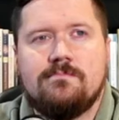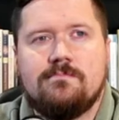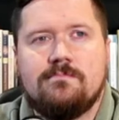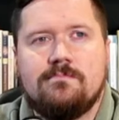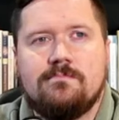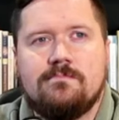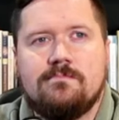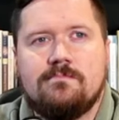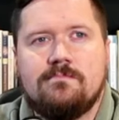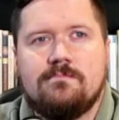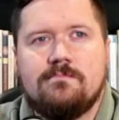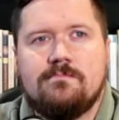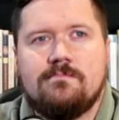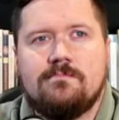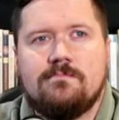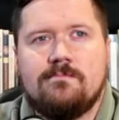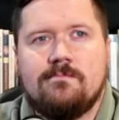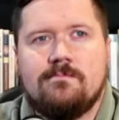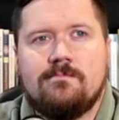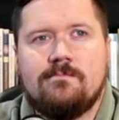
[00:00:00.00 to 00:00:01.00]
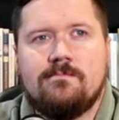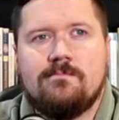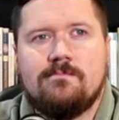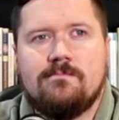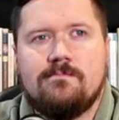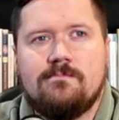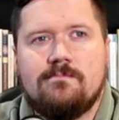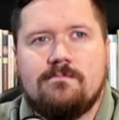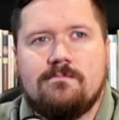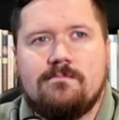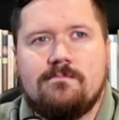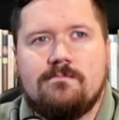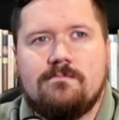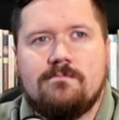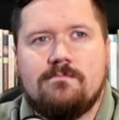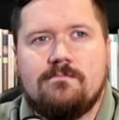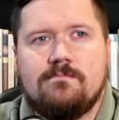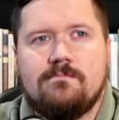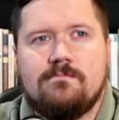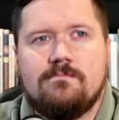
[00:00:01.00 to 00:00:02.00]

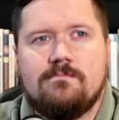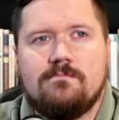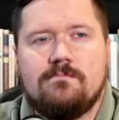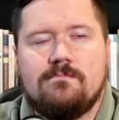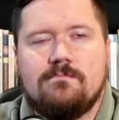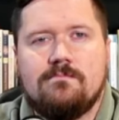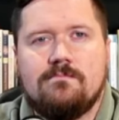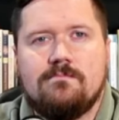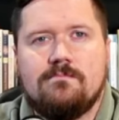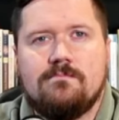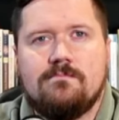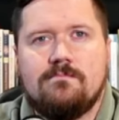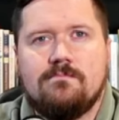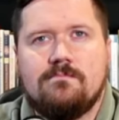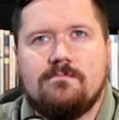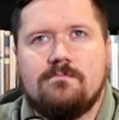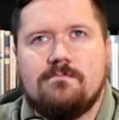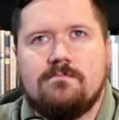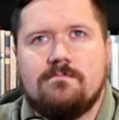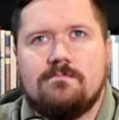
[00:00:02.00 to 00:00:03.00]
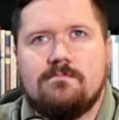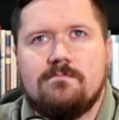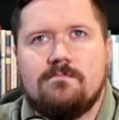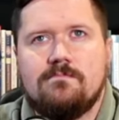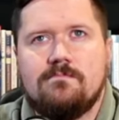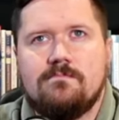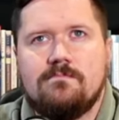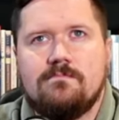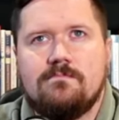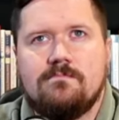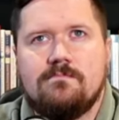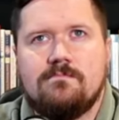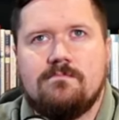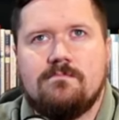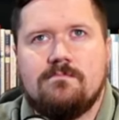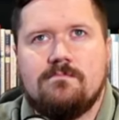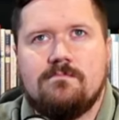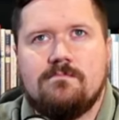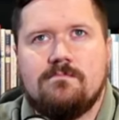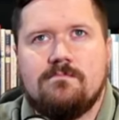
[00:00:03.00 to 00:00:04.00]

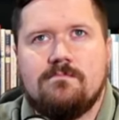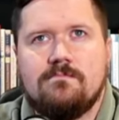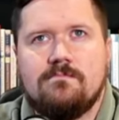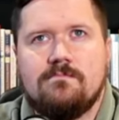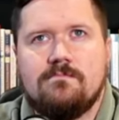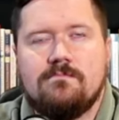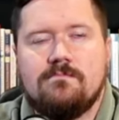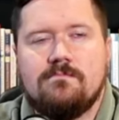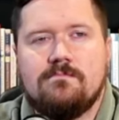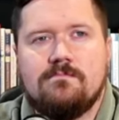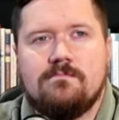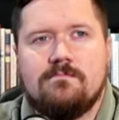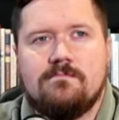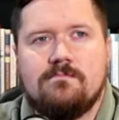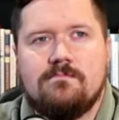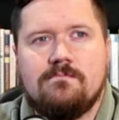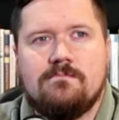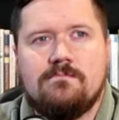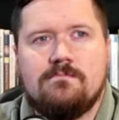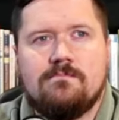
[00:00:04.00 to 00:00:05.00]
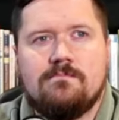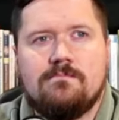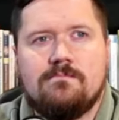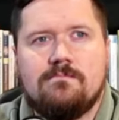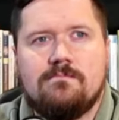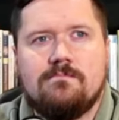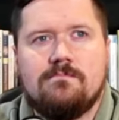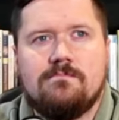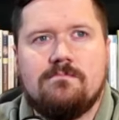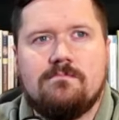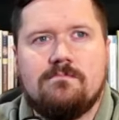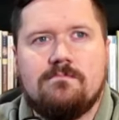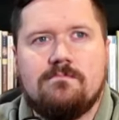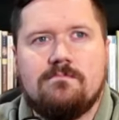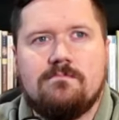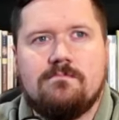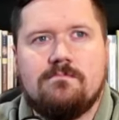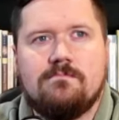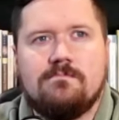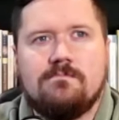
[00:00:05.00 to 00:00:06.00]

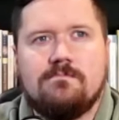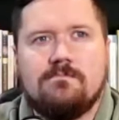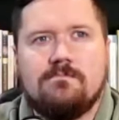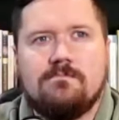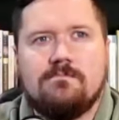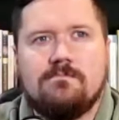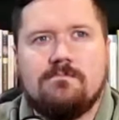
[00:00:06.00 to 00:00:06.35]
This person isn't speaking.